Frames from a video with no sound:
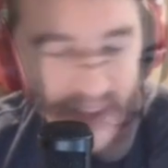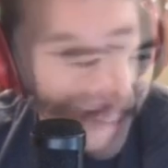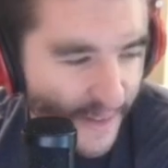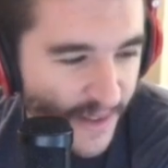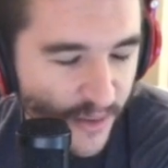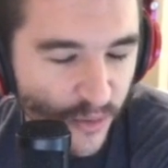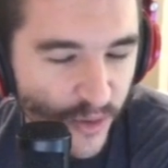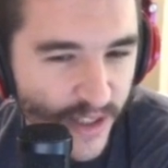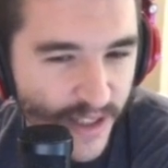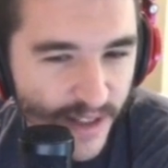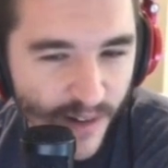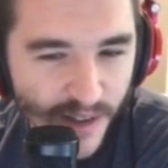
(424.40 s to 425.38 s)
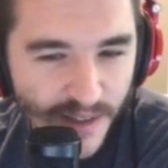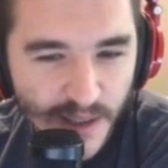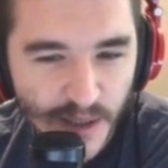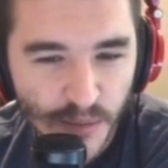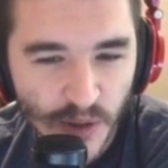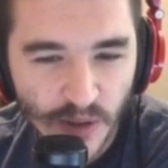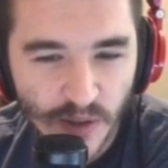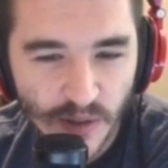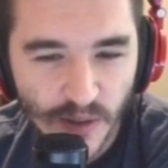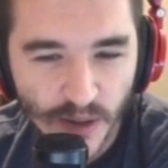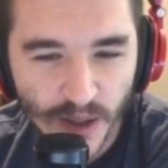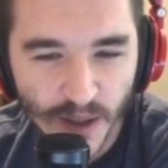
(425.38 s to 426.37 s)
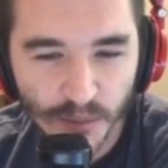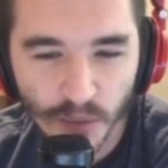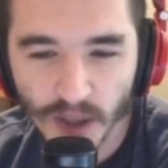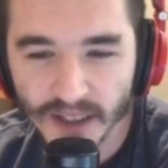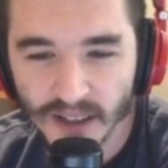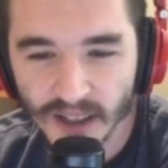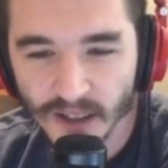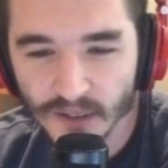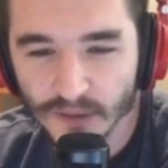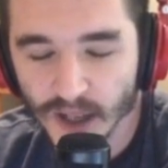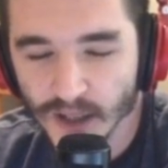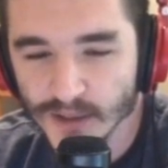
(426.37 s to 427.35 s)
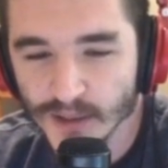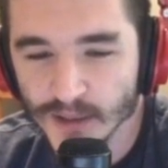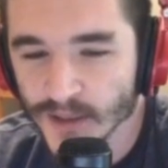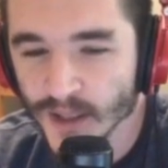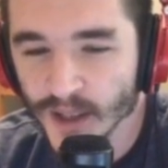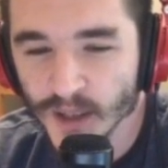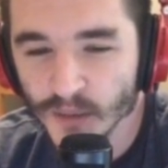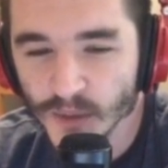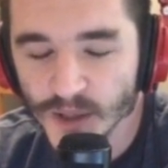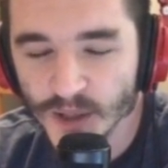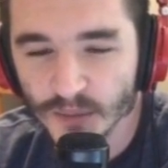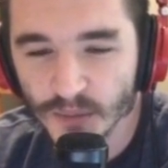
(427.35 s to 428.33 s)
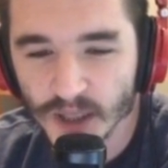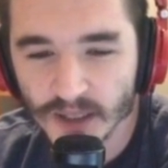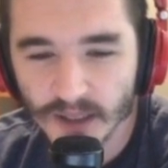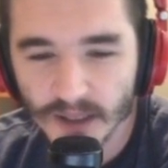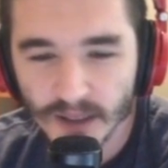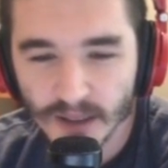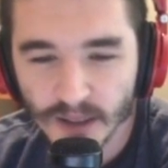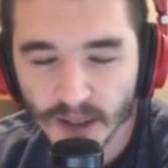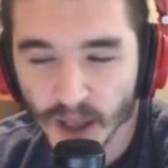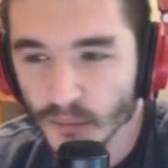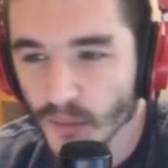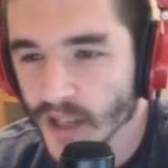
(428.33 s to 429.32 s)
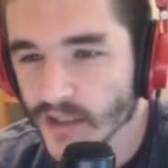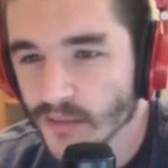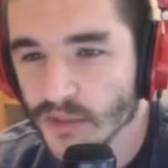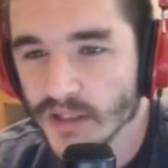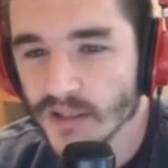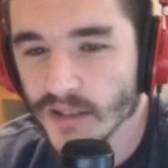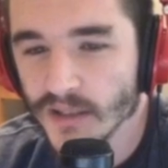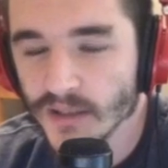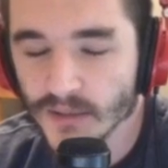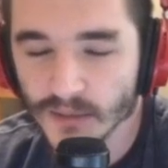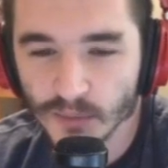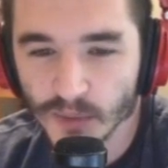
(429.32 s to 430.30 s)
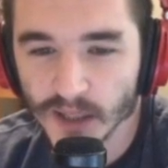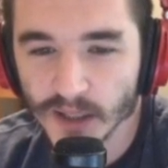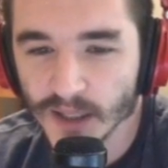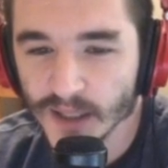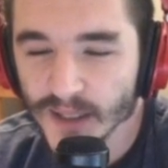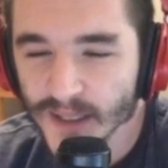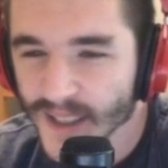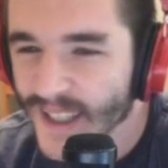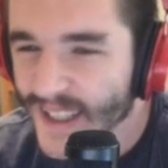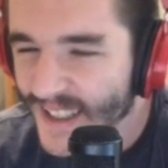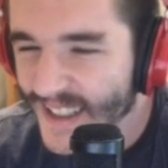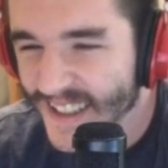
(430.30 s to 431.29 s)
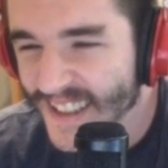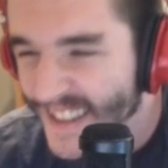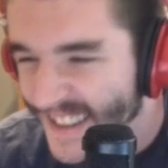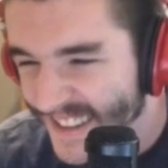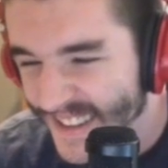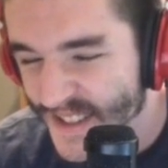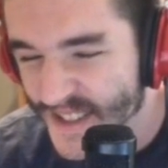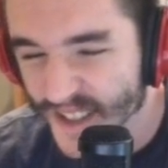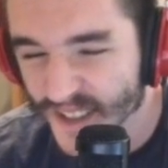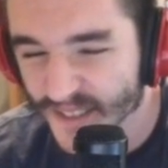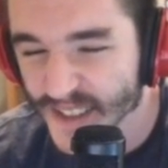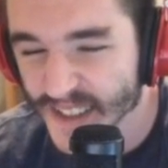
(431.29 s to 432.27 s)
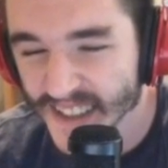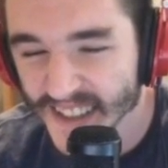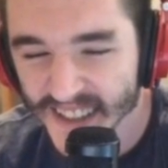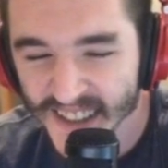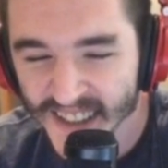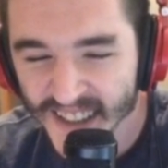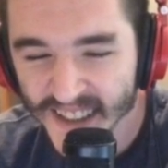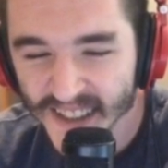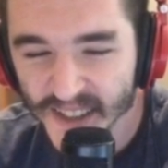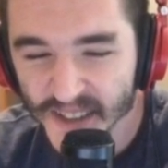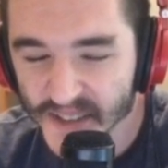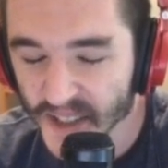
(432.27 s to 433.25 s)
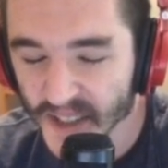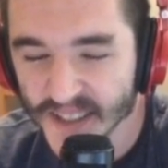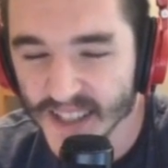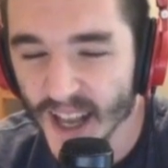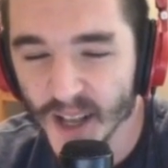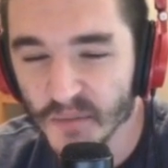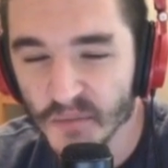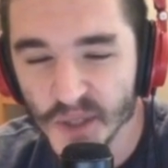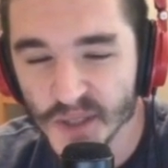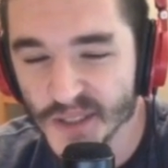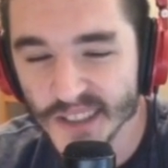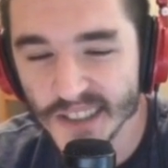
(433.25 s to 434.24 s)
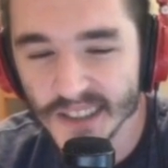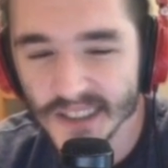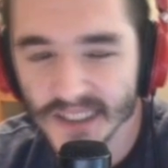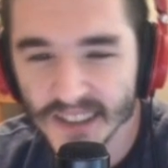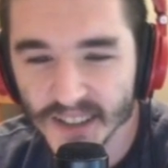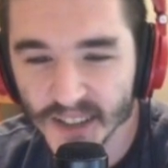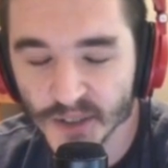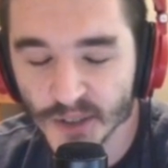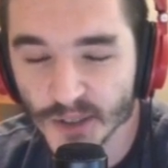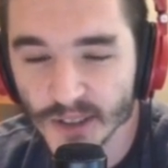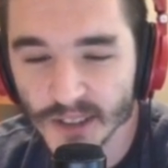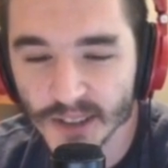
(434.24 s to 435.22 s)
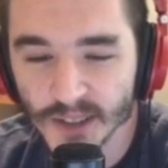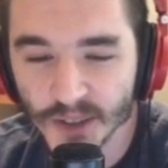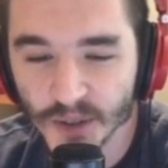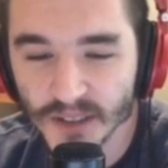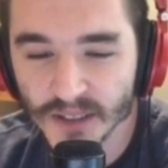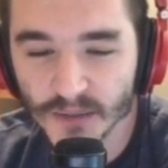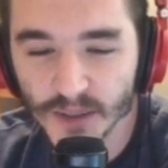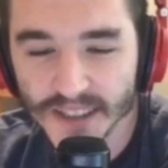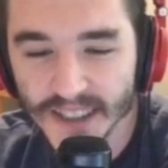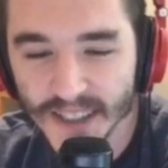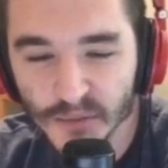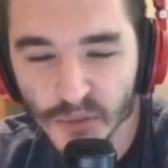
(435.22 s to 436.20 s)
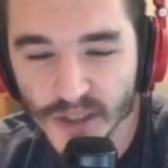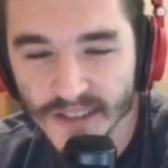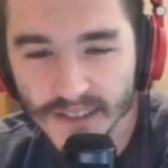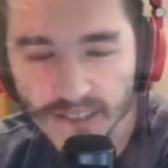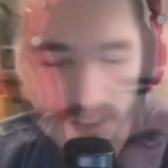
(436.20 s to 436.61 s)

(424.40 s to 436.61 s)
like a really long time ago. I played like a fastest game or something. And I massed BCs by the end. It's kind of fun. Like tank BC. Like turtled in the corner, went tank BC.